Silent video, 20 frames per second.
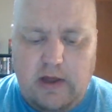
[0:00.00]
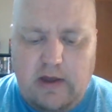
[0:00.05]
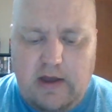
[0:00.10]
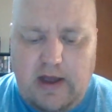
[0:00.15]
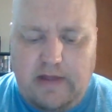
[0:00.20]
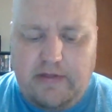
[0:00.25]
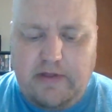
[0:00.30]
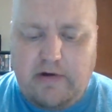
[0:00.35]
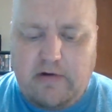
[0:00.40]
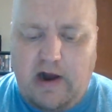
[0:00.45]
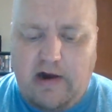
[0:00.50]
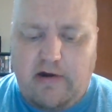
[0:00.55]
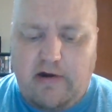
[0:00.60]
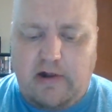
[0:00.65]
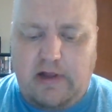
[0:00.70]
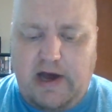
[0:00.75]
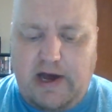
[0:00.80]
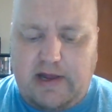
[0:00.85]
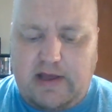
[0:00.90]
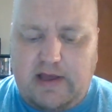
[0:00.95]
And there are a
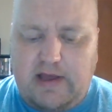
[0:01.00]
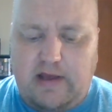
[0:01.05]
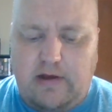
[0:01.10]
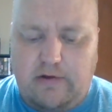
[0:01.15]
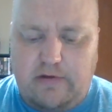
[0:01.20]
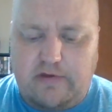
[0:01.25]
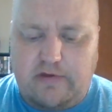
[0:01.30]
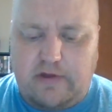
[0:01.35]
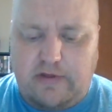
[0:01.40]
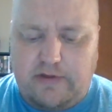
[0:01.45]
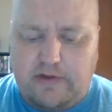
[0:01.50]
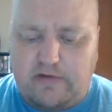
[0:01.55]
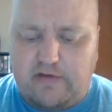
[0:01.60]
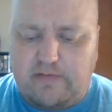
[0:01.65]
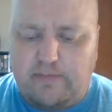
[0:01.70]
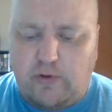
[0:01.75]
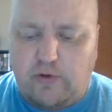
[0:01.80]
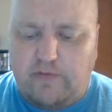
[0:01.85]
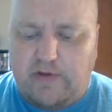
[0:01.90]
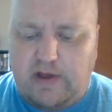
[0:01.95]
lot of kills in
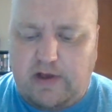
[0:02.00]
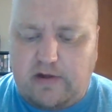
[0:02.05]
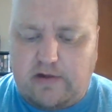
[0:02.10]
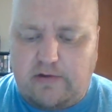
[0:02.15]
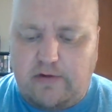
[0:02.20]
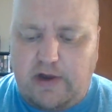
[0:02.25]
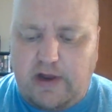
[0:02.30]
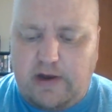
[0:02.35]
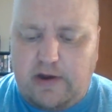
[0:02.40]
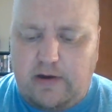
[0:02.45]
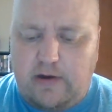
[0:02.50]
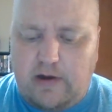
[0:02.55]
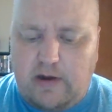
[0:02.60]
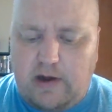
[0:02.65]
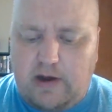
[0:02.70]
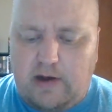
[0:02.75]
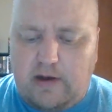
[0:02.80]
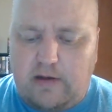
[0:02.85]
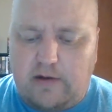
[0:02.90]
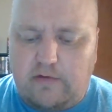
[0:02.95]
this movie, including
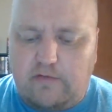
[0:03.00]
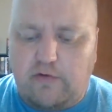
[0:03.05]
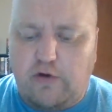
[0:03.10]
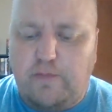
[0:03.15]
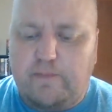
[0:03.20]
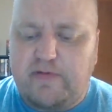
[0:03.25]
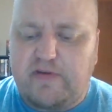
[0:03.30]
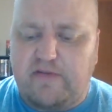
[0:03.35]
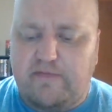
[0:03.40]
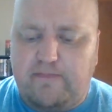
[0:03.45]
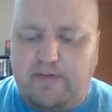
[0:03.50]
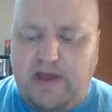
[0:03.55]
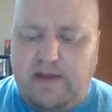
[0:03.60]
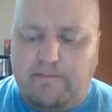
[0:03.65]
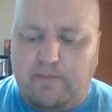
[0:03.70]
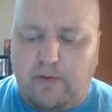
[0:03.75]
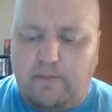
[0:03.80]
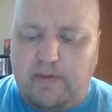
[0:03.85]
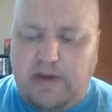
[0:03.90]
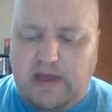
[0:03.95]
groups of
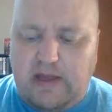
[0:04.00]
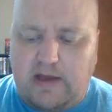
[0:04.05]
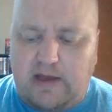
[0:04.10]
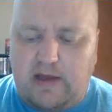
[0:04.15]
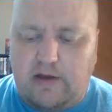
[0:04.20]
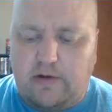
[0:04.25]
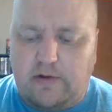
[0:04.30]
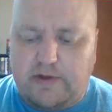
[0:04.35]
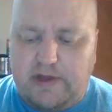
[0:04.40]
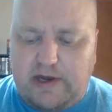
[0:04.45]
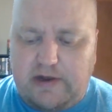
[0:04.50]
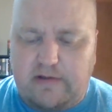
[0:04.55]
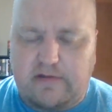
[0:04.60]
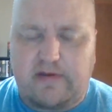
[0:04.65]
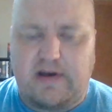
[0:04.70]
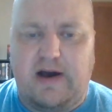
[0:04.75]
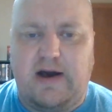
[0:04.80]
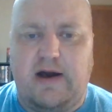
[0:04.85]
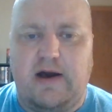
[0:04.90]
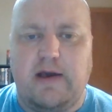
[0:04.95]
people being killed at a
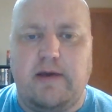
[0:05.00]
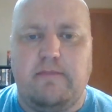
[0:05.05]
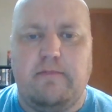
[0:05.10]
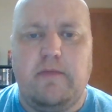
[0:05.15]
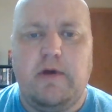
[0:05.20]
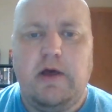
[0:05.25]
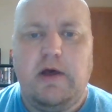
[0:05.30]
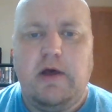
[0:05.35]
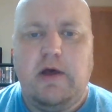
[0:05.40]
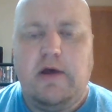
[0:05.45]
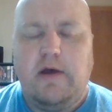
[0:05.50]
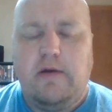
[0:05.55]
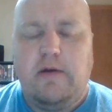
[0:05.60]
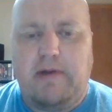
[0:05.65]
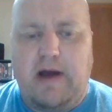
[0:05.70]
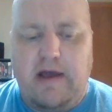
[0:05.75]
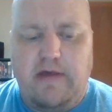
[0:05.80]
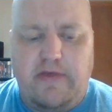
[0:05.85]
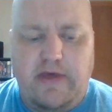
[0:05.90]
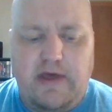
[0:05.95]
time
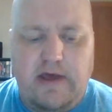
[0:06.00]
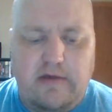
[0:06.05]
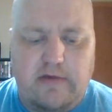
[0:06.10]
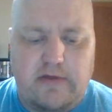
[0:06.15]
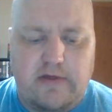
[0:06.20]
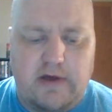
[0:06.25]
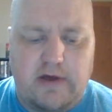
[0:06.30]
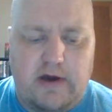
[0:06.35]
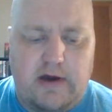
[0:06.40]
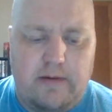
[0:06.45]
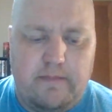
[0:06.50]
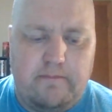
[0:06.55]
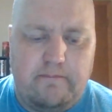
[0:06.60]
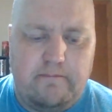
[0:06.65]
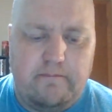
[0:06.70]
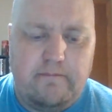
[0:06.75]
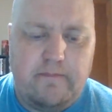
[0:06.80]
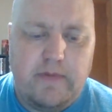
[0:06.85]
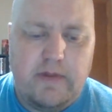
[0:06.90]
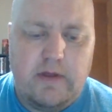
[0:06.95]
by these,
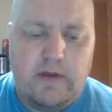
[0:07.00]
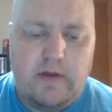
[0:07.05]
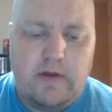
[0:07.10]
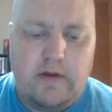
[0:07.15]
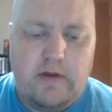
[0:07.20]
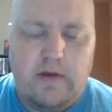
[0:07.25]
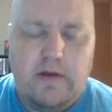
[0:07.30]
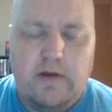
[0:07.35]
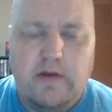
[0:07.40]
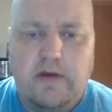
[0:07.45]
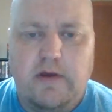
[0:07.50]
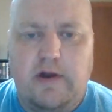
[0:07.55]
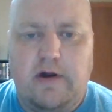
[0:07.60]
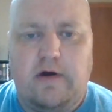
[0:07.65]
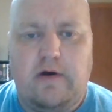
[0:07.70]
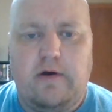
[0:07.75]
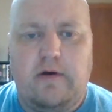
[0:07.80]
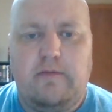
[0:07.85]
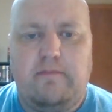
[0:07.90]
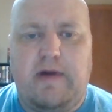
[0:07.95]

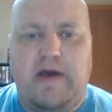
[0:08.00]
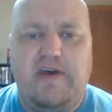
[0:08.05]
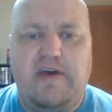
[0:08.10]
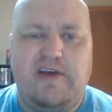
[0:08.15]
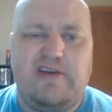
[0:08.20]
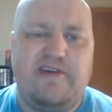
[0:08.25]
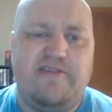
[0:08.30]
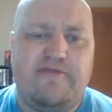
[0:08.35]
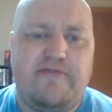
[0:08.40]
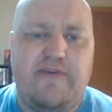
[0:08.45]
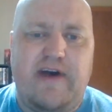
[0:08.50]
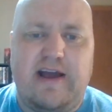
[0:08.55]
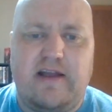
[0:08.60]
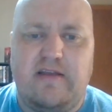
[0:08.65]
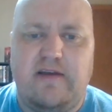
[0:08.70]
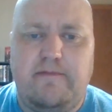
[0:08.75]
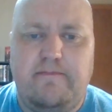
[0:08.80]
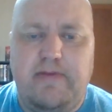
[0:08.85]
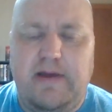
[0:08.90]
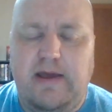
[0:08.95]
by these
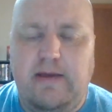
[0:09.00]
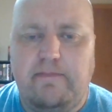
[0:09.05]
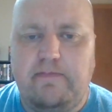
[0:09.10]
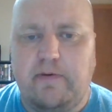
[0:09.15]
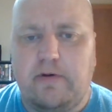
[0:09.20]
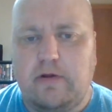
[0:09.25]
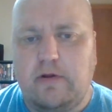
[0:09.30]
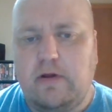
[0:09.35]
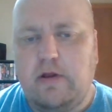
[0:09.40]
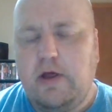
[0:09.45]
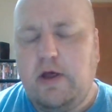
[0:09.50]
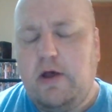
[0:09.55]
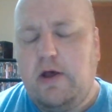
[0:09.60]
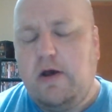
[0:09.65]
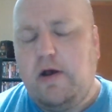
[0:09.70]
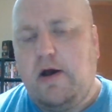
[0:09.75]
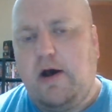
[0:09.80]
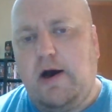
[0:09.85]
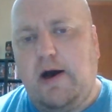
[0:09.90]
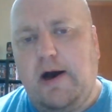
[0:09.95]
infected people.
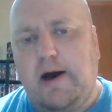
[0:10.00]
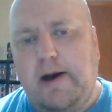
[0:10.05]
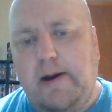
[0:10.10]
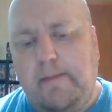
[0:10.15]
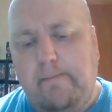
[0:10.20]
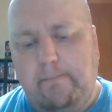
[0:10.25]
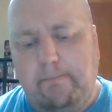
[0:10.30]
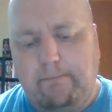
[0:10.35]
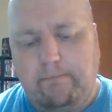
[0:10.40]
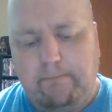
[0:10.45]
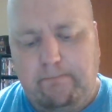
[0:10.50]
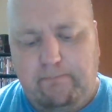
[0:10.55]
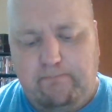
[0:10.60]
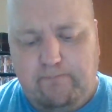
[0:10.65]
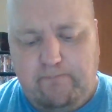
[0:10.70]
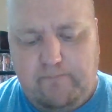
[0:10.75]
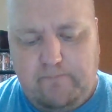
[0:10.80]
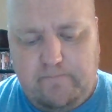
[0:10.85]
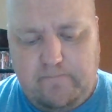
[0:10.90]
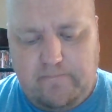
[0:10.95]
What
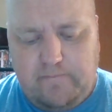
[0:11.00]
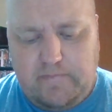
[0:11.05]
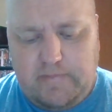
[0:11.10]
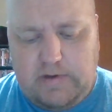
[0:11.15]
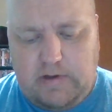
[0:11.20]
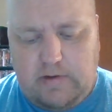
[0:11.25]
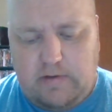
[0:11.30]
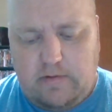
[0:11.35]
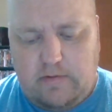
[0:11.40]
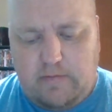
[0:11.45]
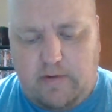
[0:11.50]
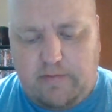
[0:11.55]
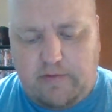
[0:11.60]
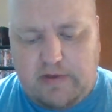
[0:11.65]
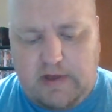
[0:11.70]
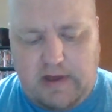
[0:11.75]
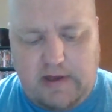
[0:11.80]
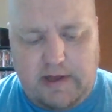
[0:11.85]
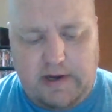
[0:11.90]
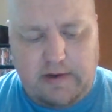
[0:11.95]

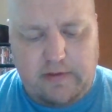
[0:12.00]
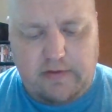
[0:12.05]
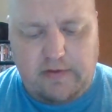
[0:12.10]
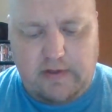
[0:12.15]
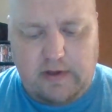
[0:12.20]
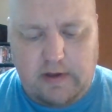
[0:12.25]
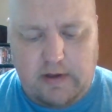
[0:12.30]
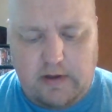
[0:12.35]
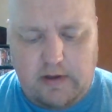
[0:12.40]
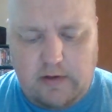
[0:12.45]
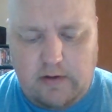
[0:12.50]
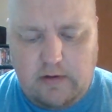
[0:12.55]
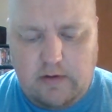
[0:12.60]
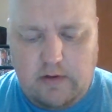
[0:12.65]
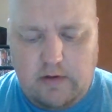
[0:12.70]
was I going to say?